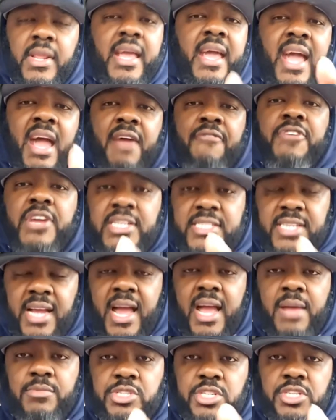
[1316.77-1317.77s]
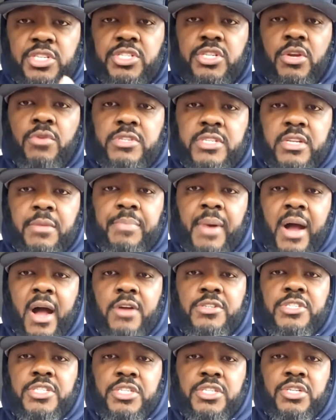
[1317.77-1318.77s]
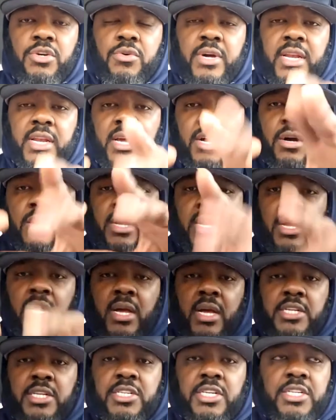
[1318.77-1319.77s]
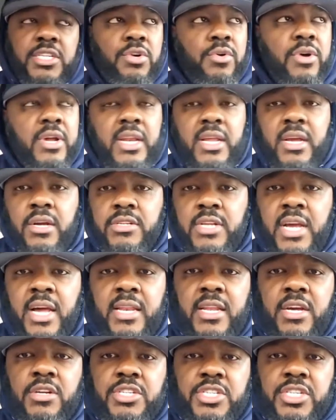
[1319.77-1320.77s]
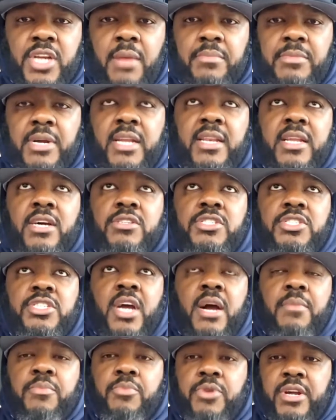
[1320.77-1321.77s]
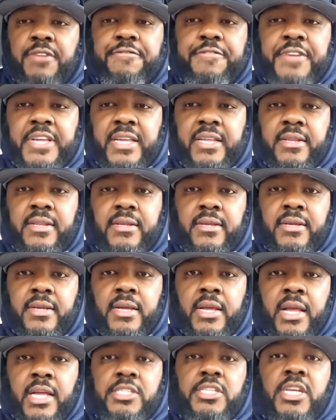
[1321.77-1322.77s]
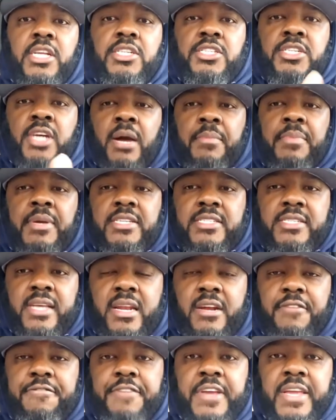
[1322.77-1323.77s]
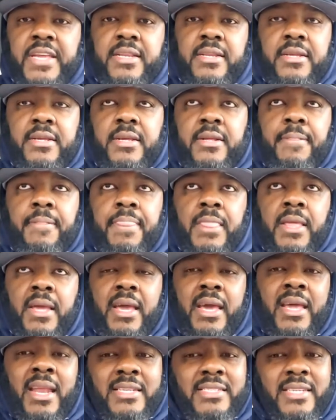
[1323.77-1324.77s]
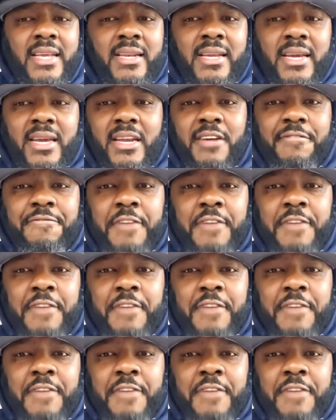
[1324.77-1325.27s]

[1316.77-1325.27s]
Every time she shoots the ball, she do a little, she do a little, a little jump, a little jump with her feet. She jump and set her feet. And I said, look at her